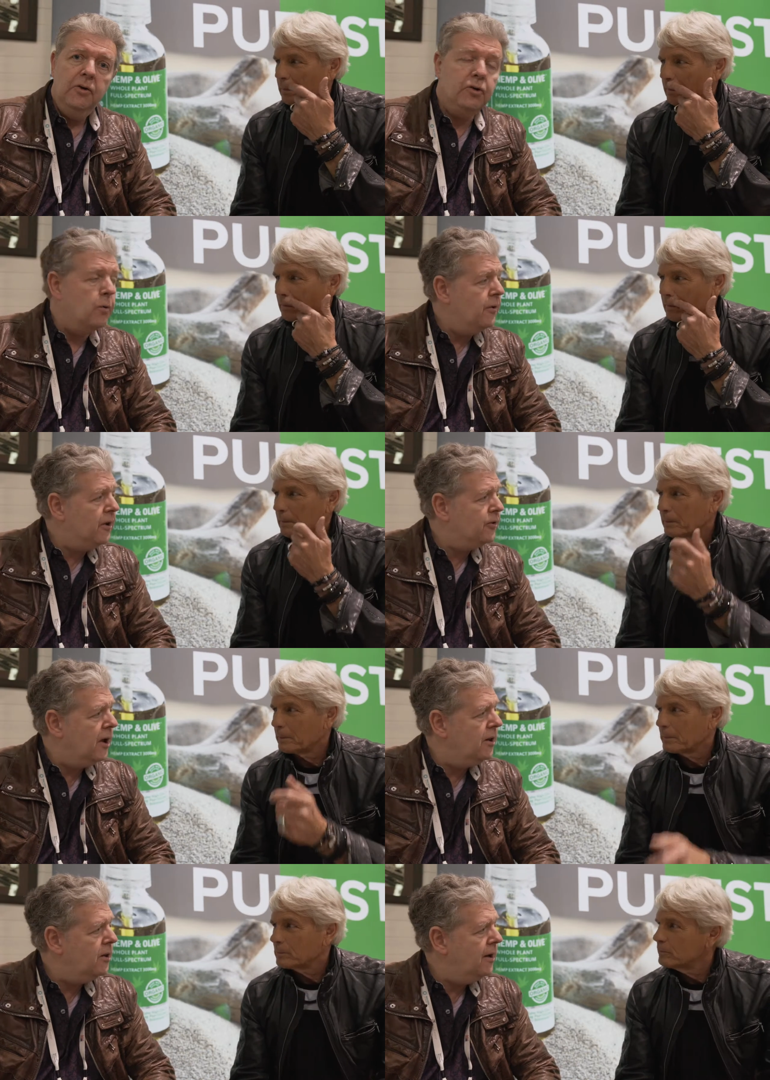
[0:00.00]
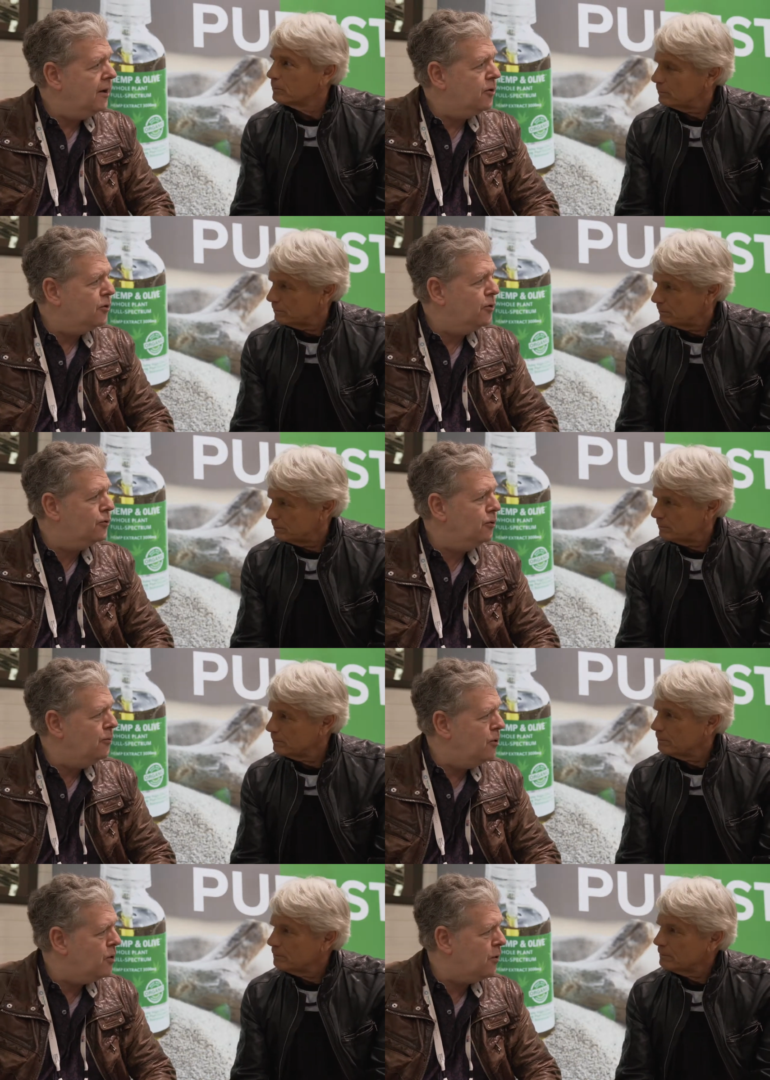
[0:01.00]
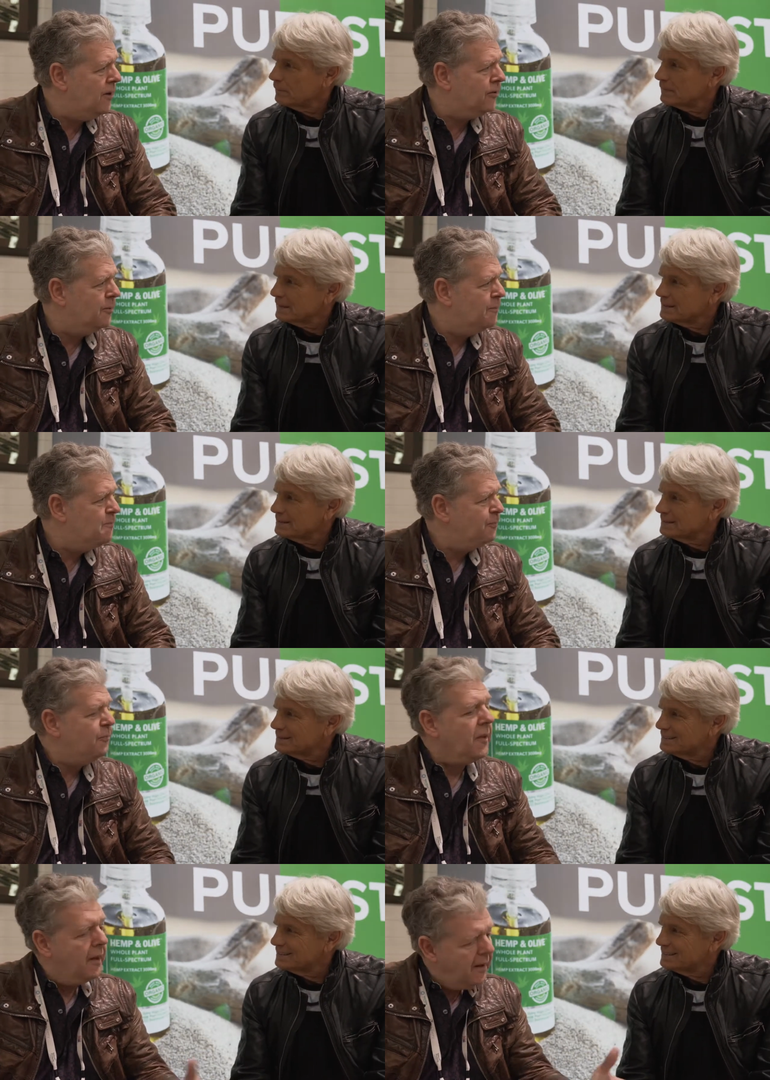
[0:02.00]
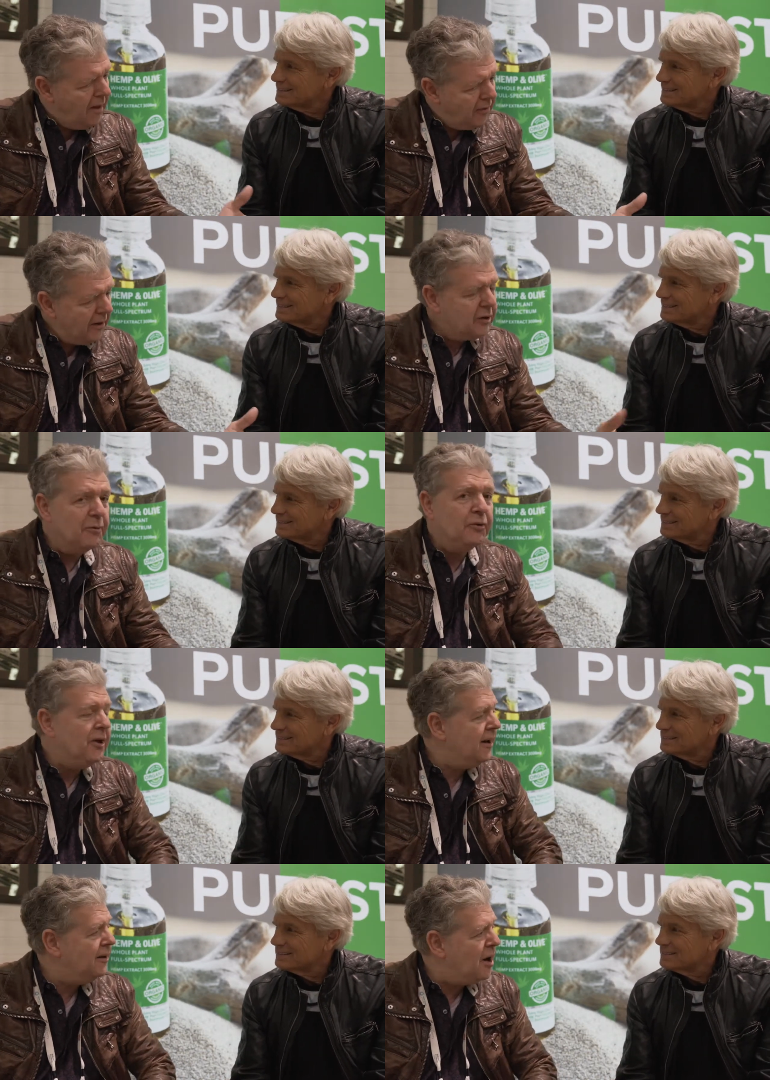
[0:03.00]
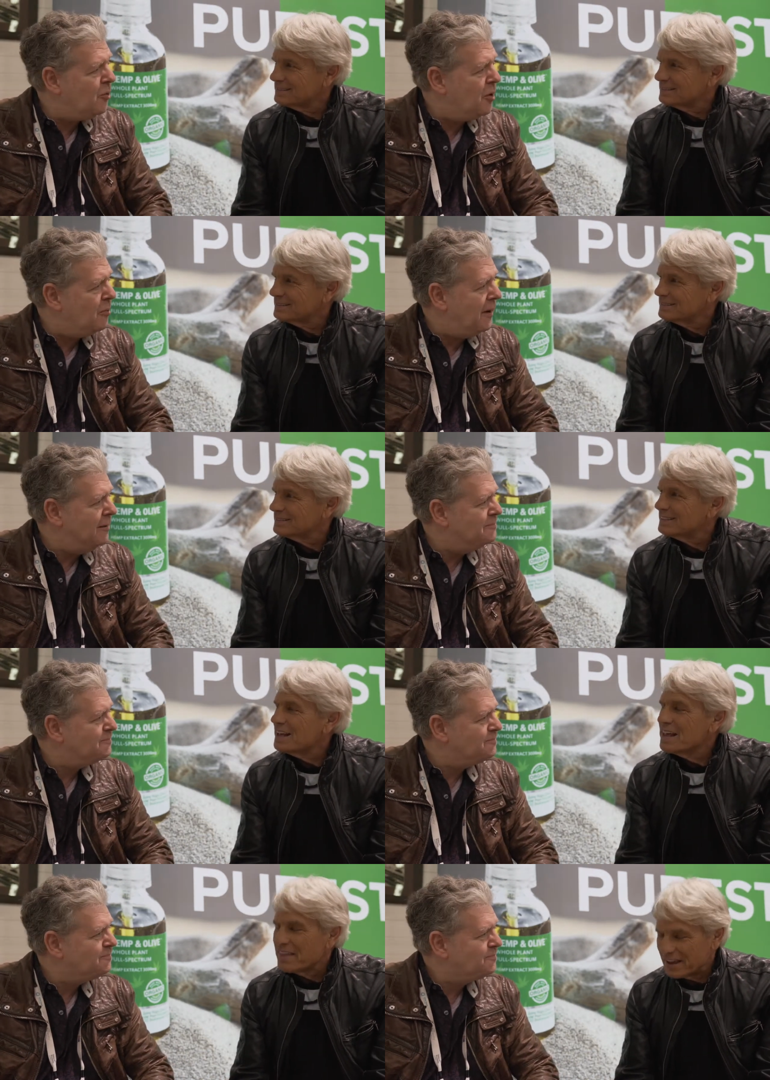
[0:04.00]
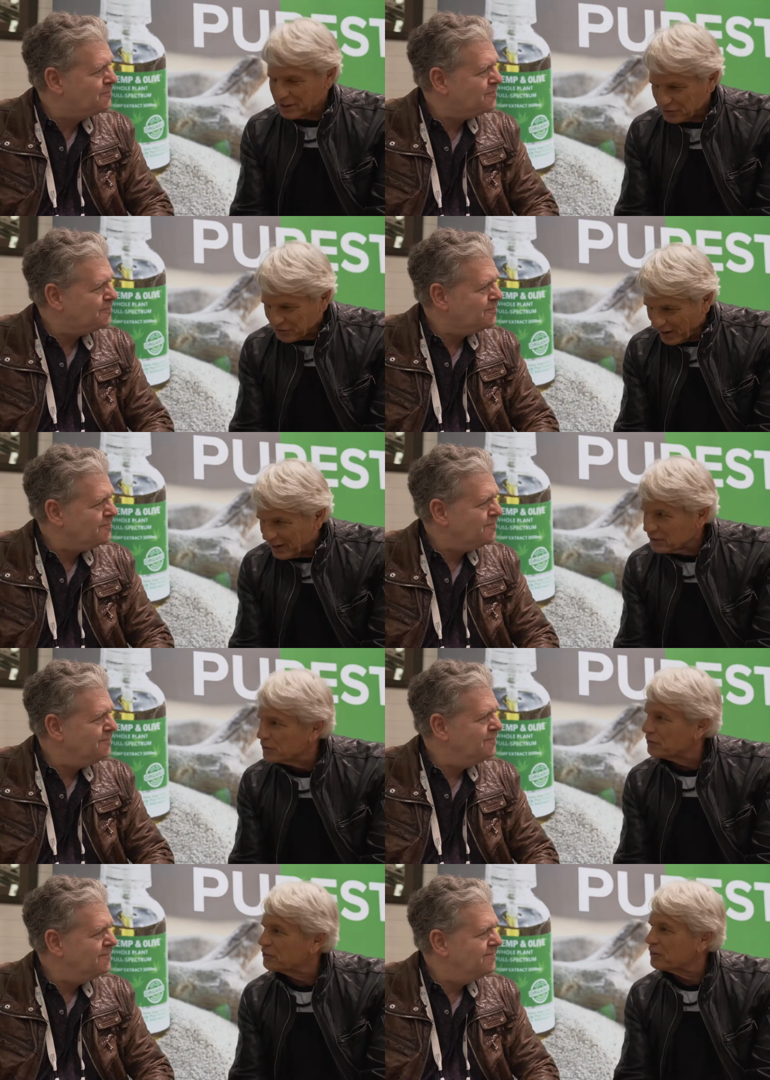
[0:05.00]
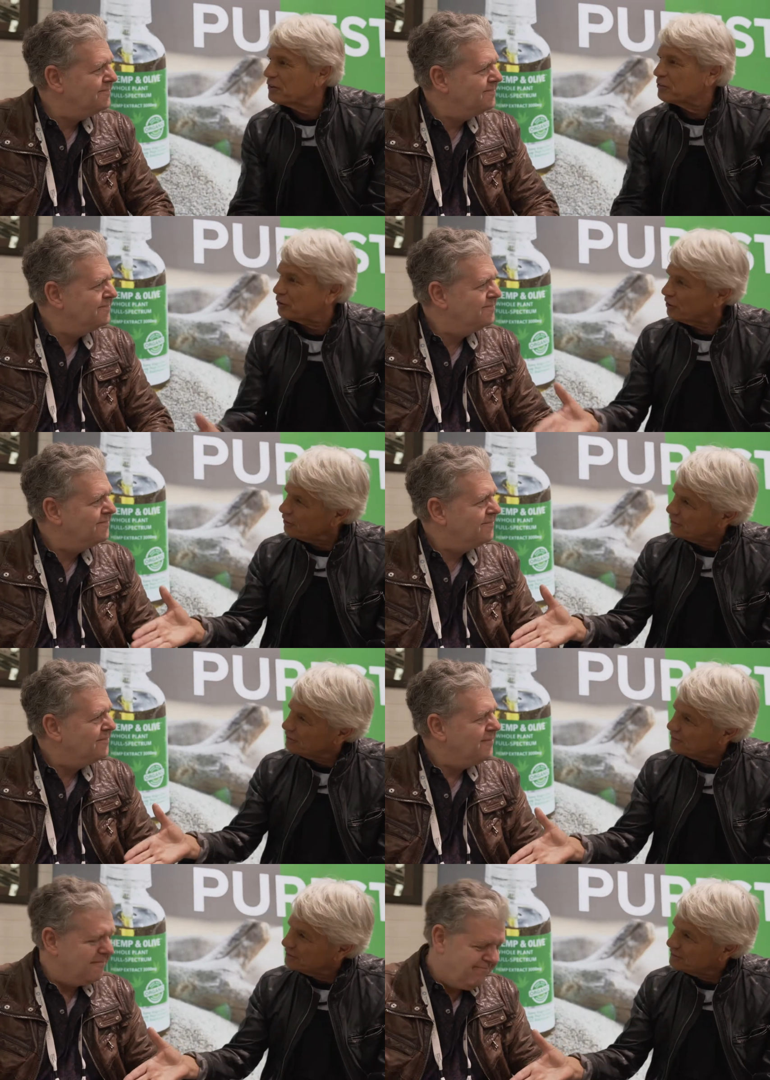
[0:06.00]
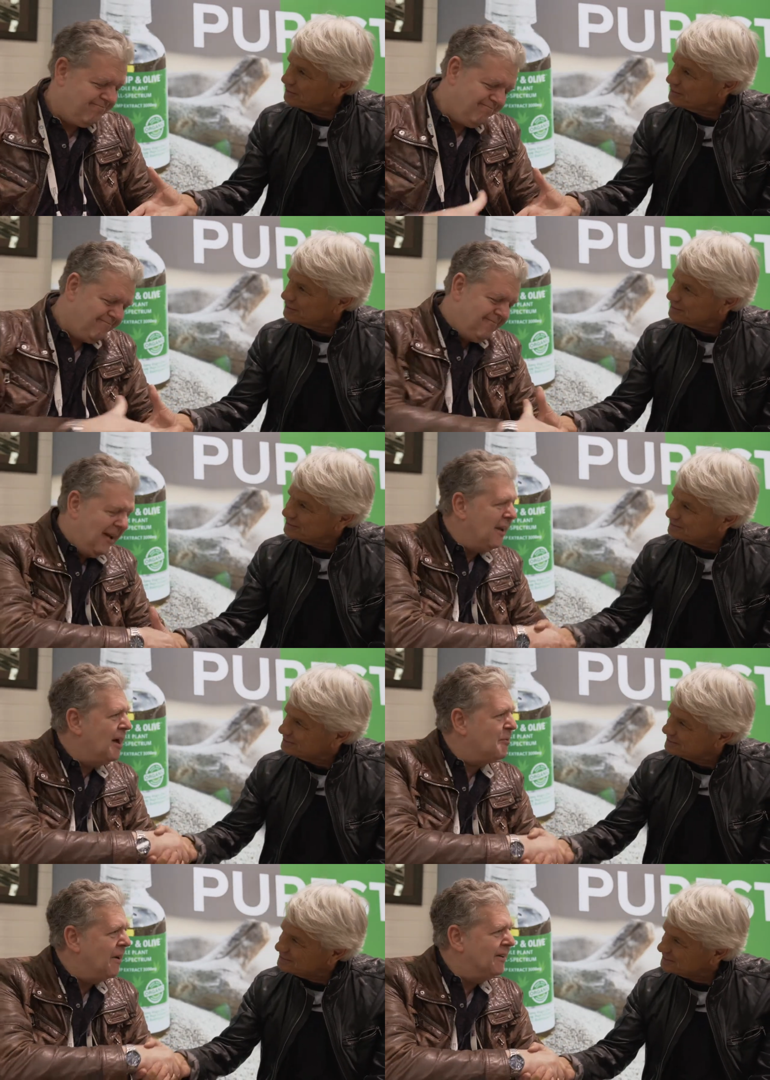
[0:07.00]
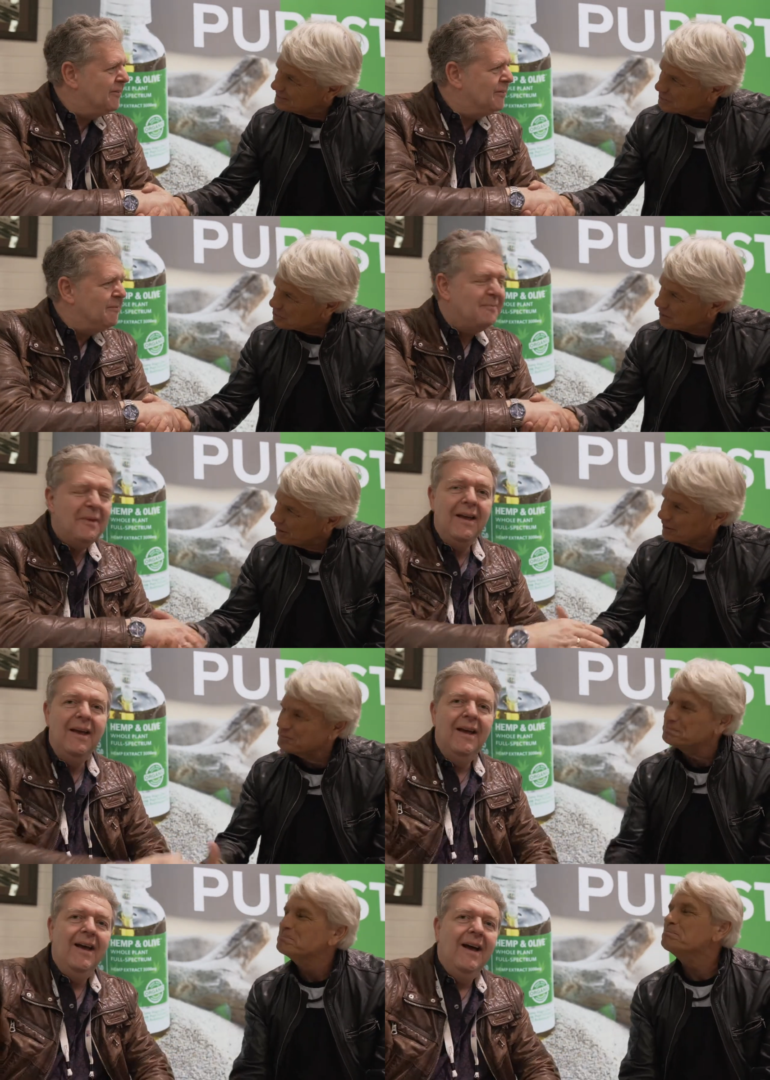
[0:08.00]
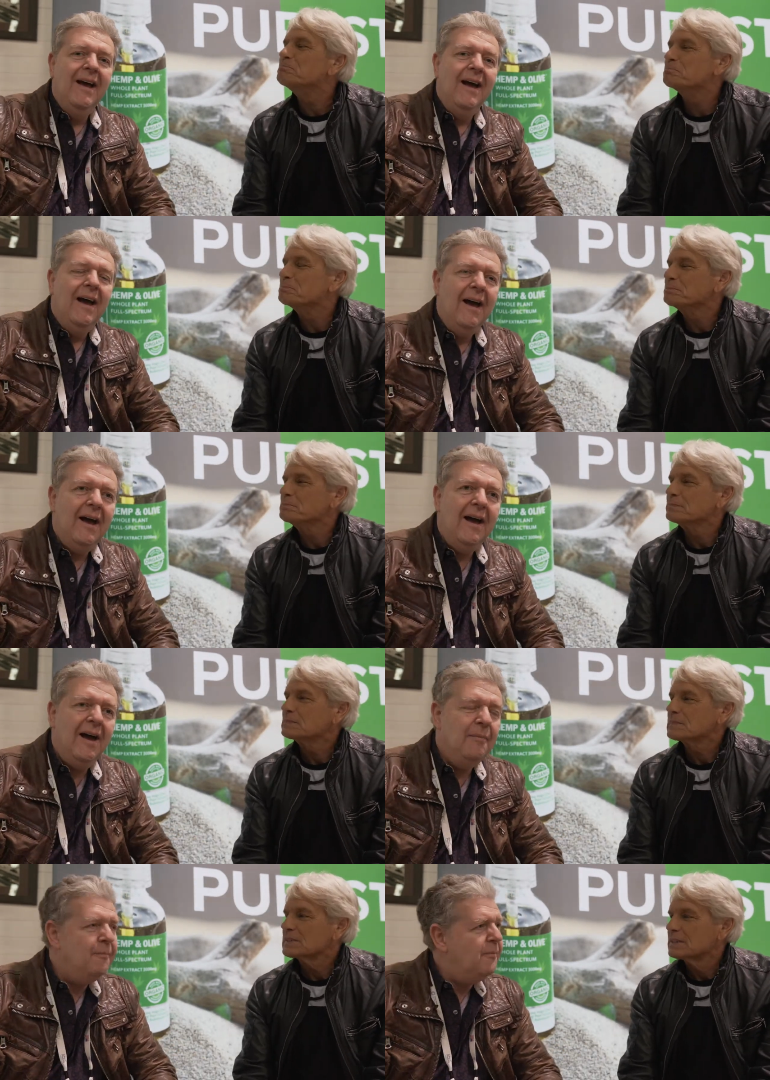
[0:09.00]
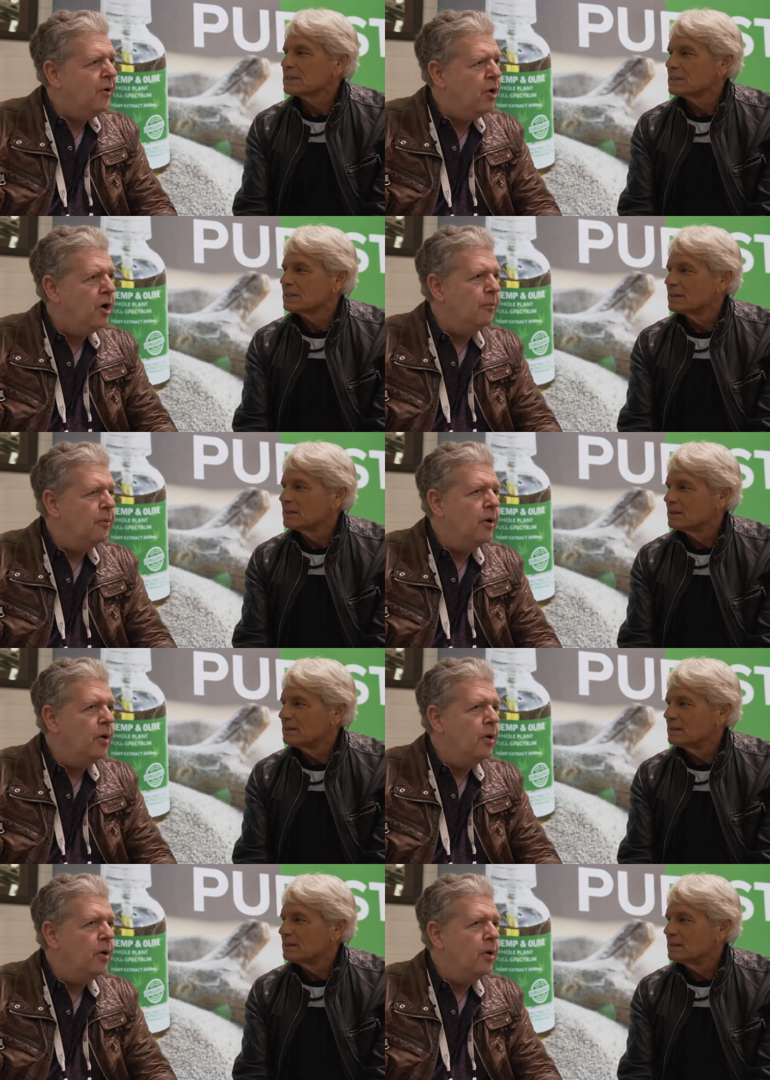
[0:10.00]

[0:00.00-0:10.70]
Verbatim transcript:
Speaker 1: So with this, I'll introduce you, Chris. Thank you for sitting down with me.
Speaker 2: Thank you, Stein. Good to see you, sir.
Speaker 1: Likewise. Well. Herb,